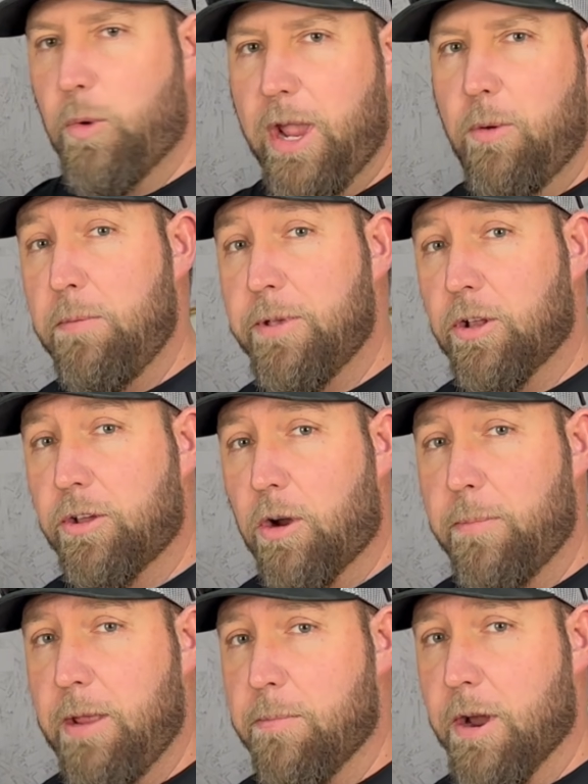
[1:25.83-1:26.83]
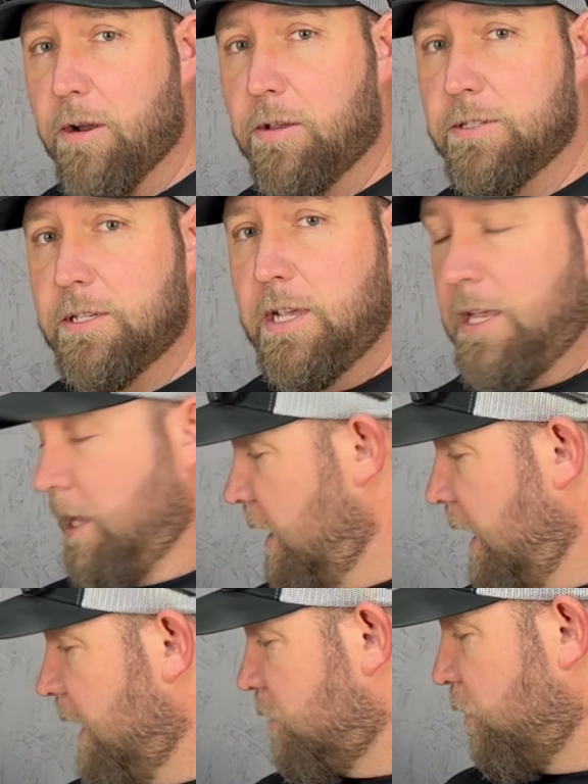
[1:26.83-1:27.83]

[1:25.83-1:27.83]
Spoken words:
way we build our bait barrels is